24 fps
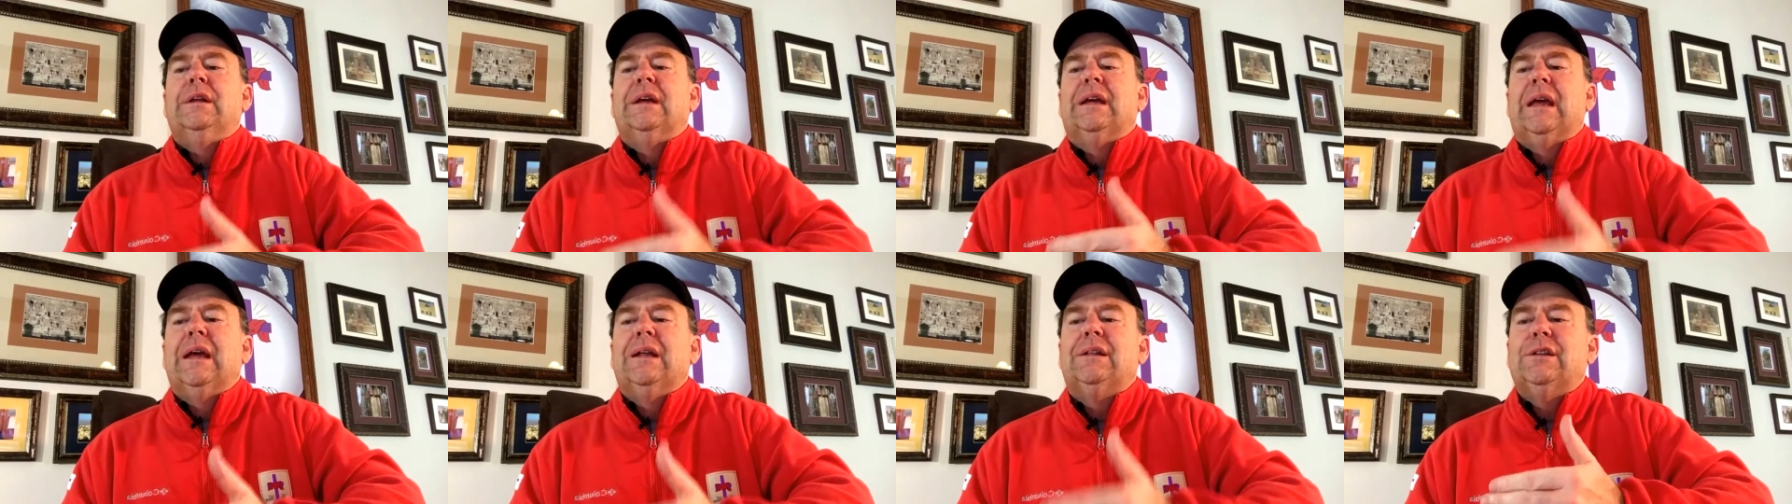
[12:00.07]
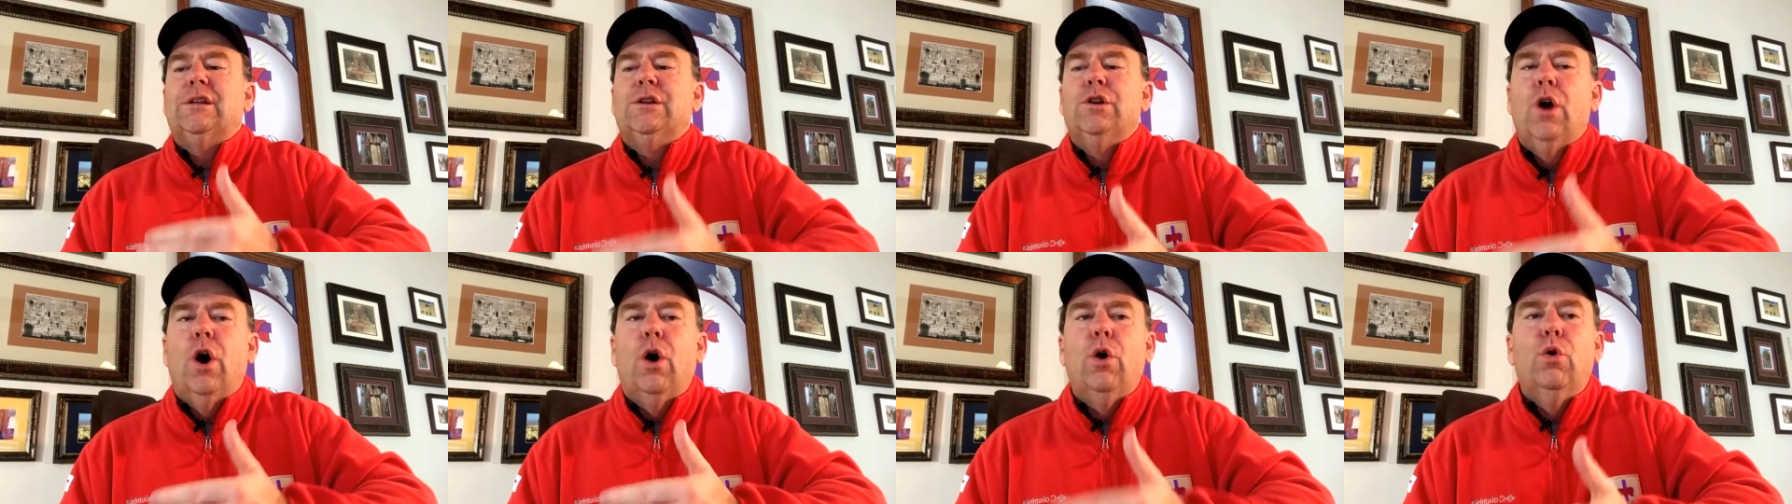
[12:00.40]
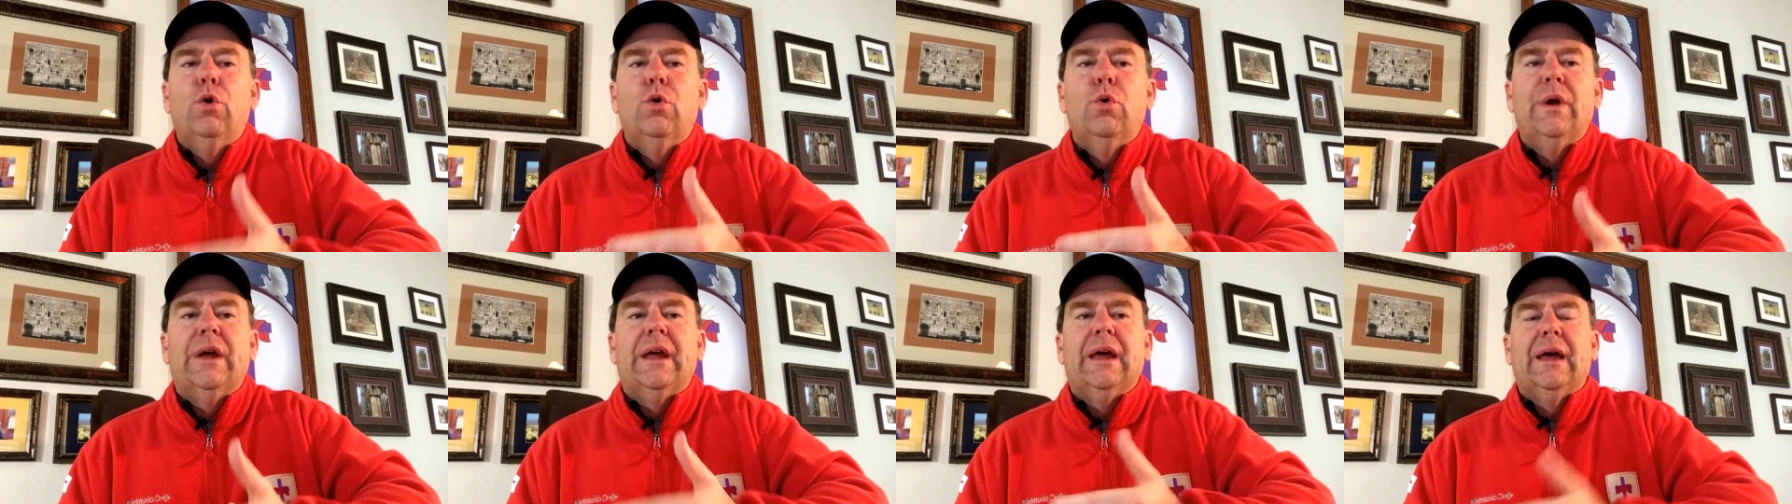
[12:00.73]
get to know
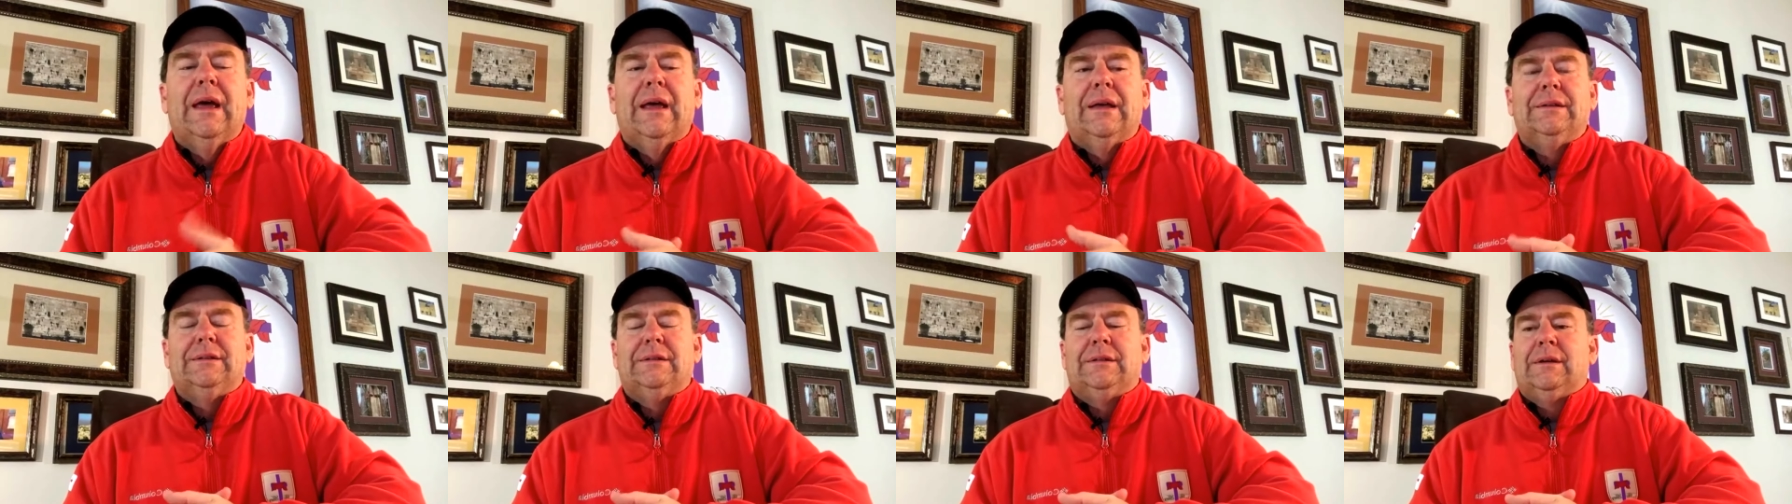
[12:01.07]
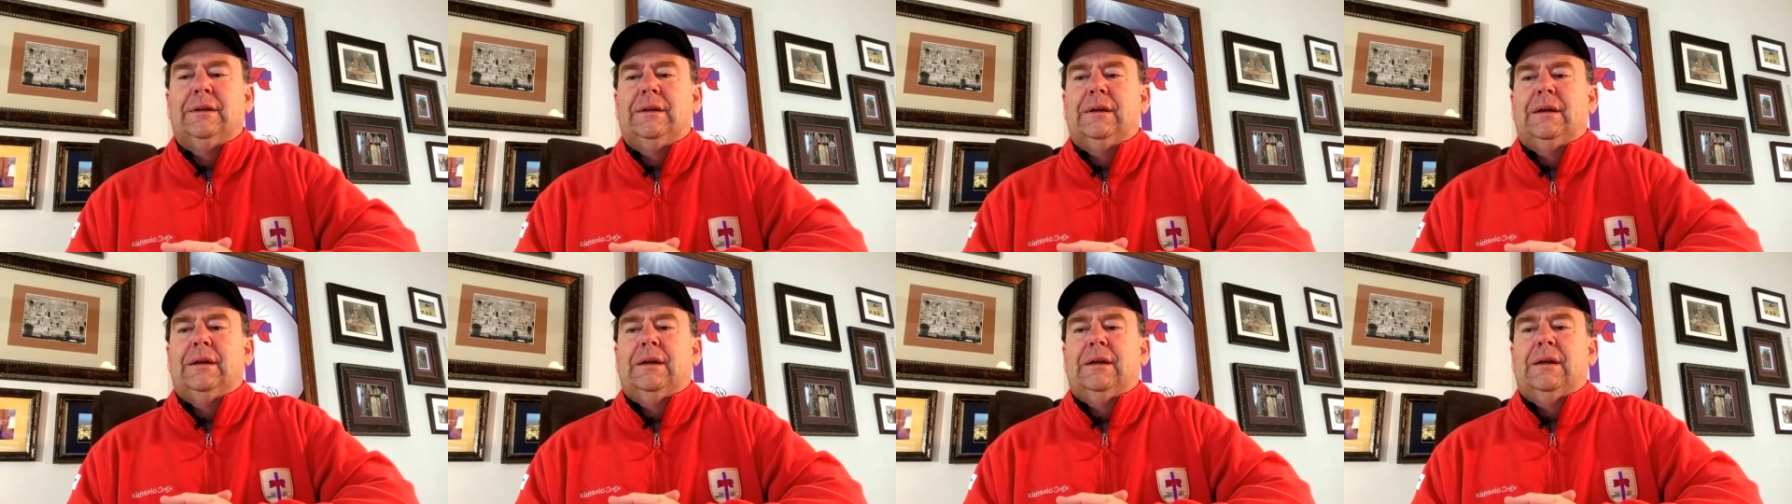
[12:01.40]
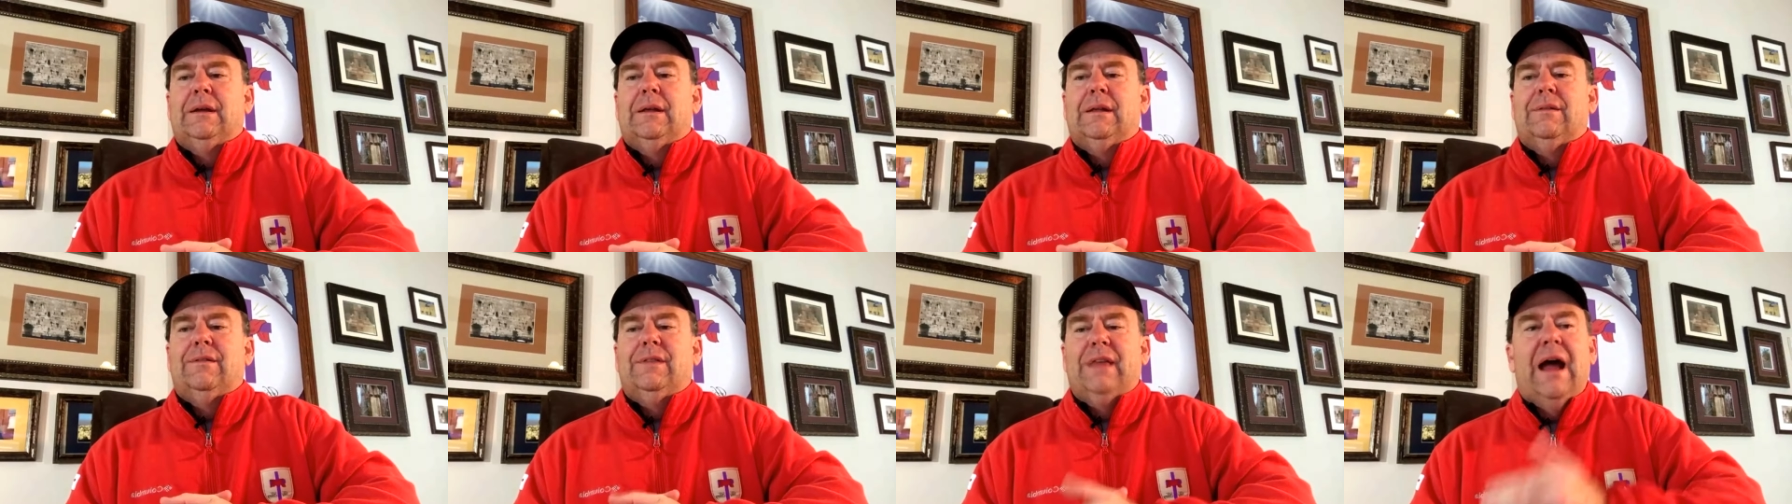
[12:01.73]
who he is,
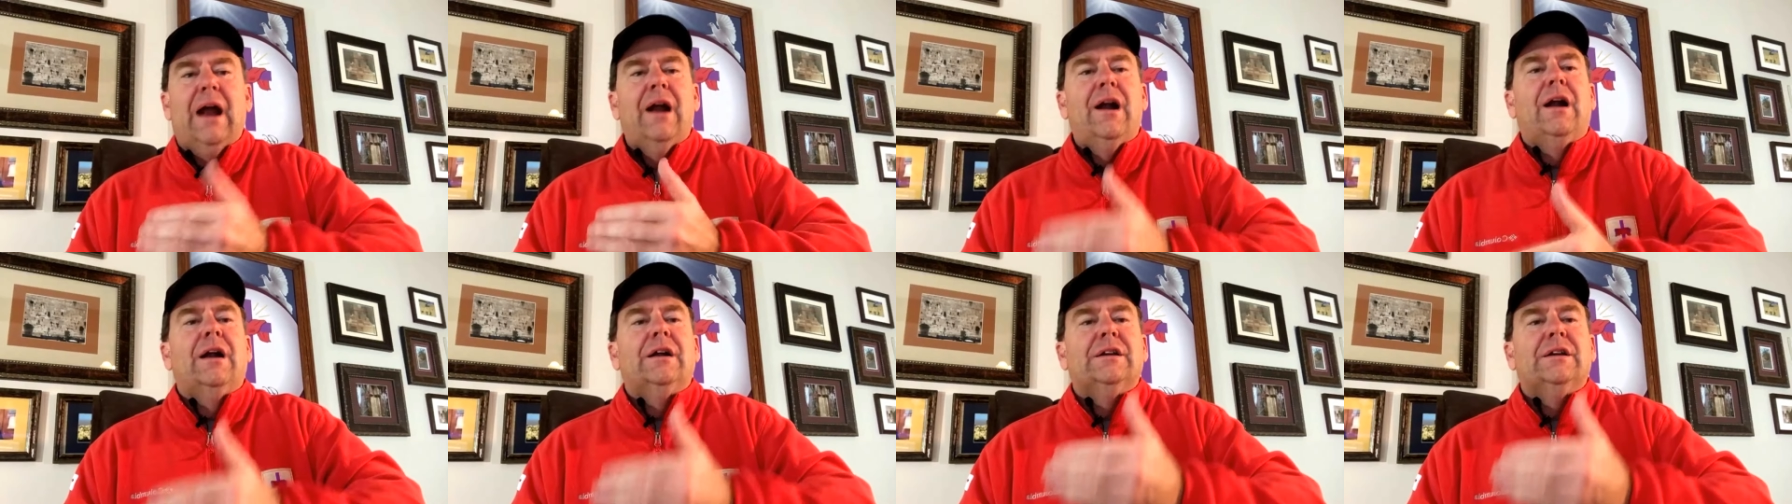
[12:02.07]
there